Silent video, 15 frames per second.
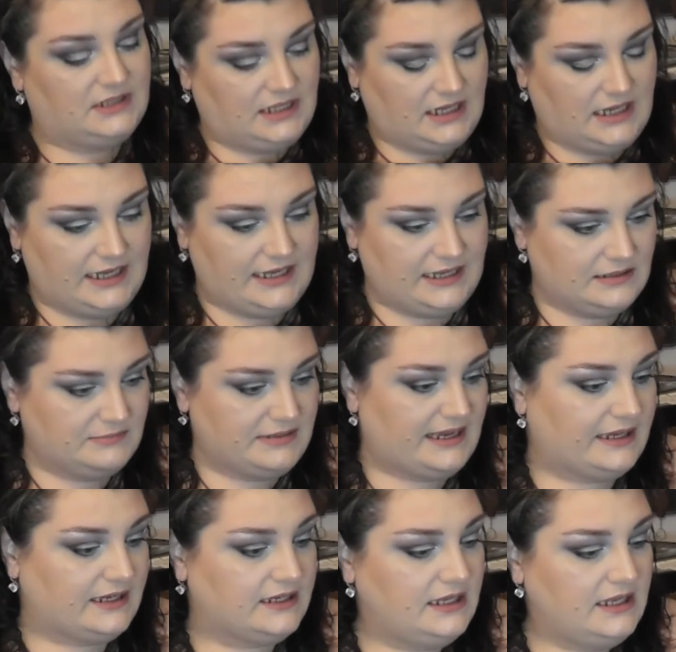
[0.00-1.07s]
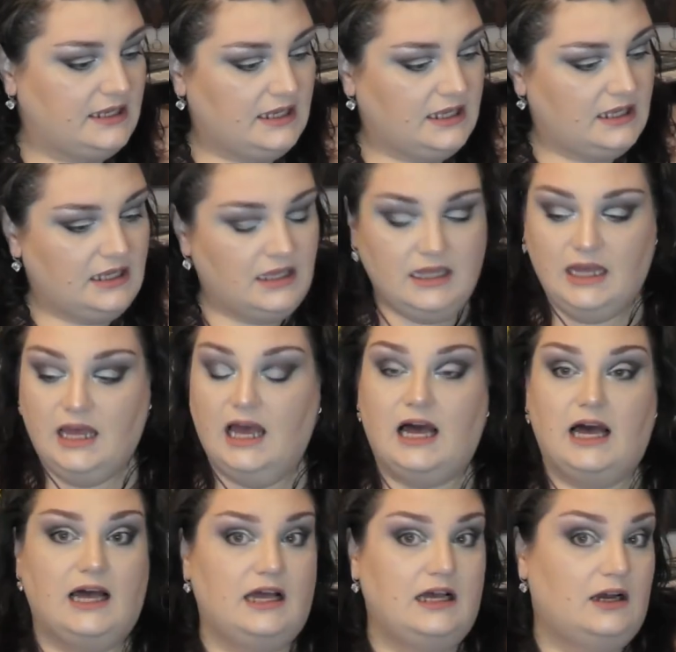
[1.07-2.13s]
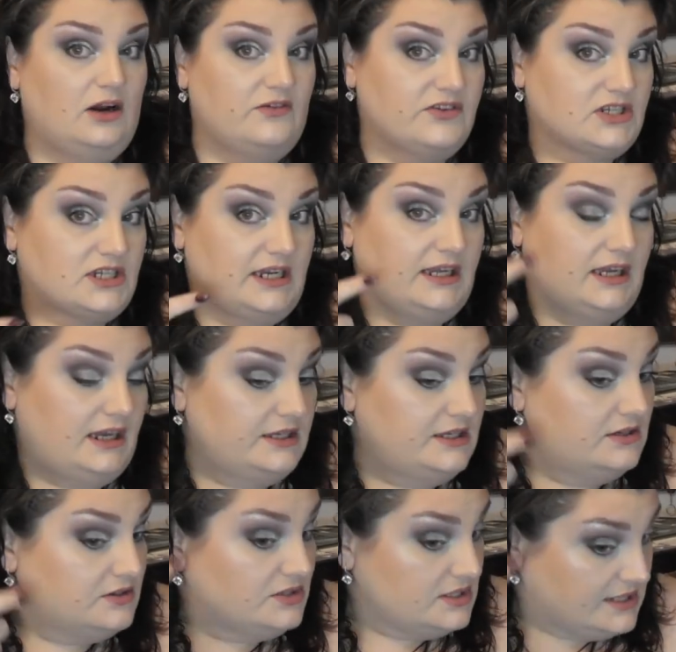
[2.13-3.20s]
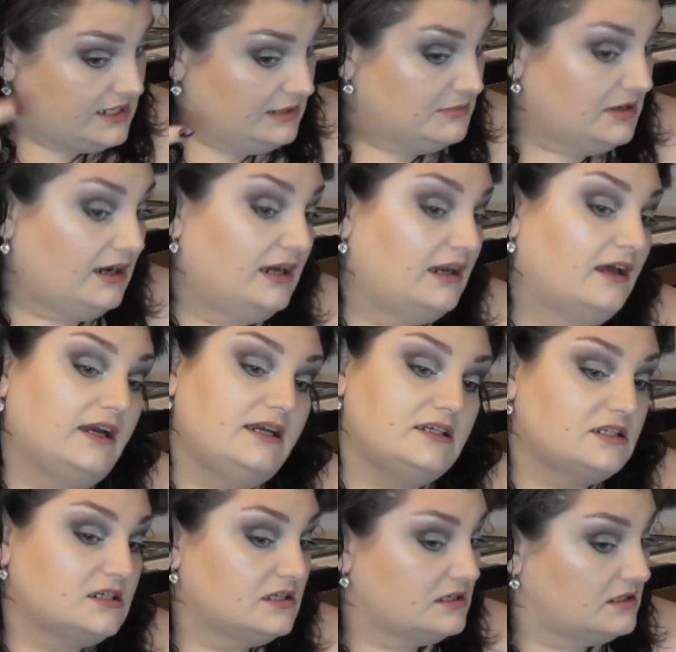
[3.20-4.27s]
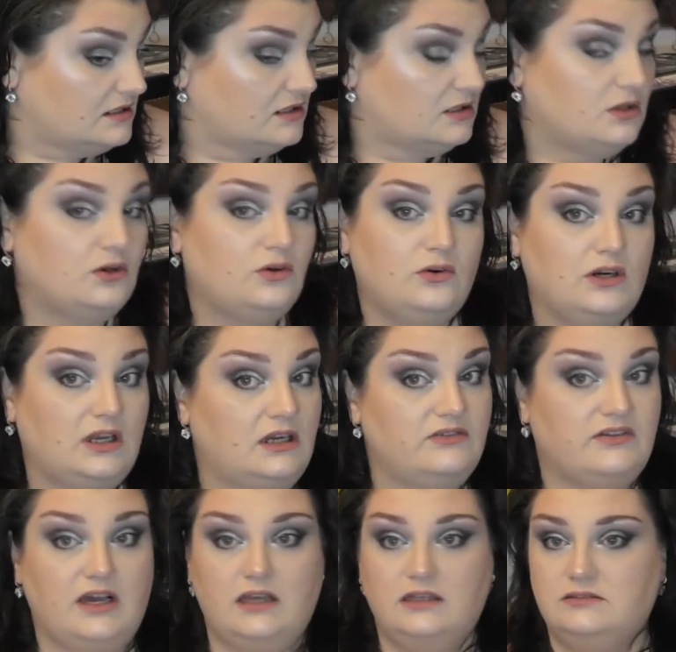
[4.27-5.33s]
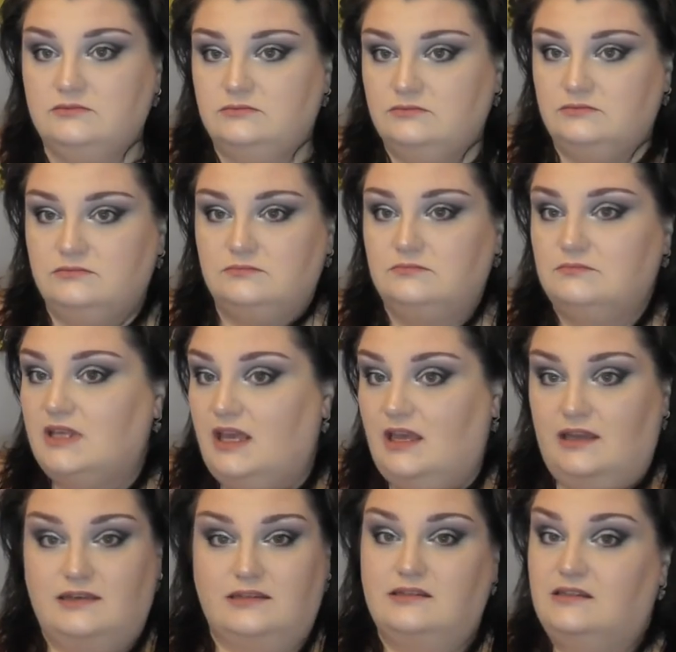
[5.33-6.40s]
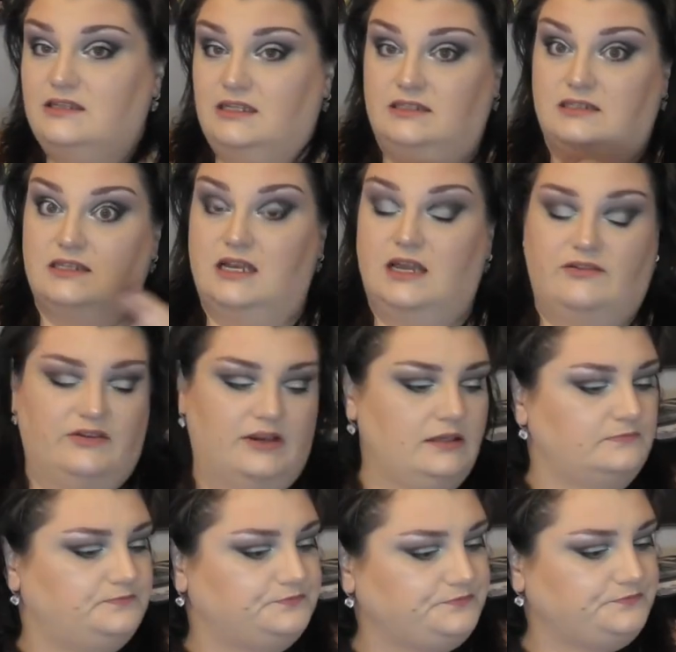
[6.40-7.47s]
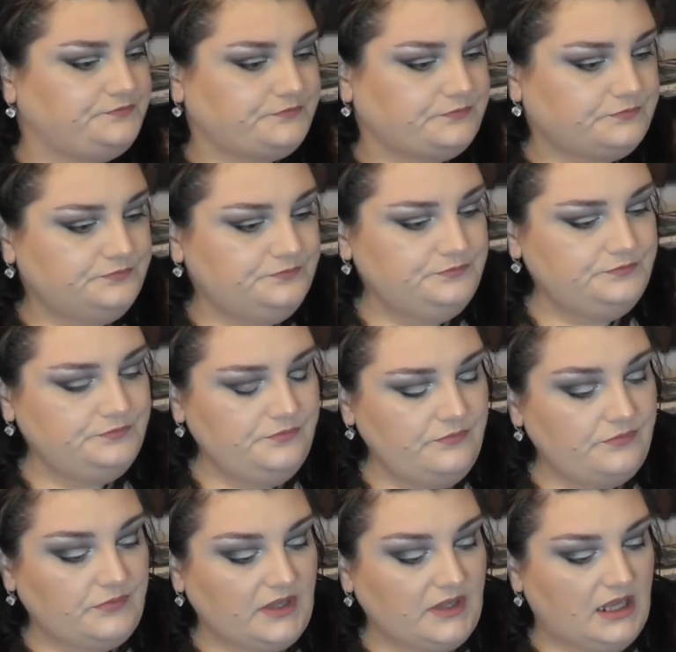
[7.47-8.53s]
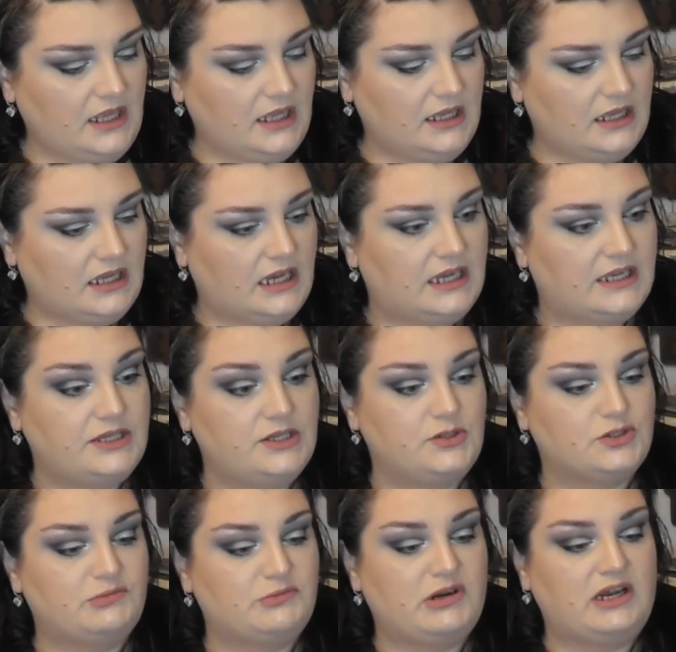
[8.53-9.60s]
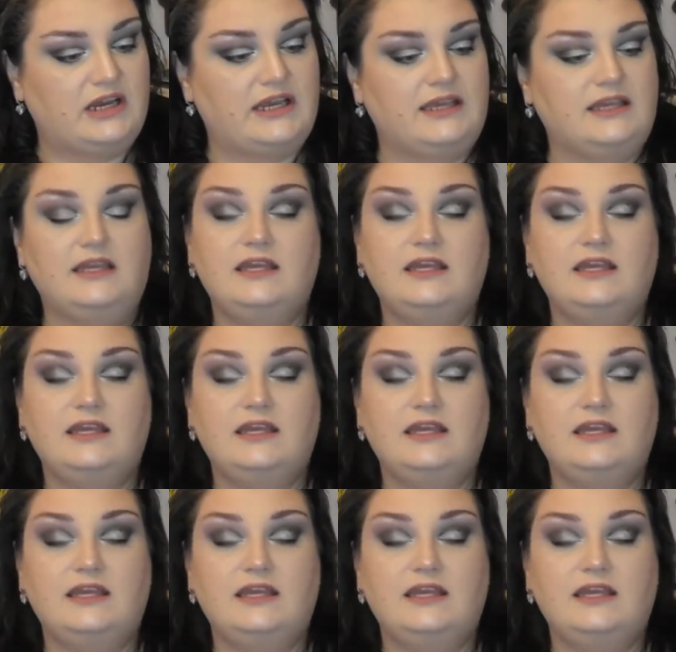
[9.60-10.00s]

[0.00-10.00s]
I am back. Uh, obviously, I use the same highlight all over and it's lovely. Uh, I used my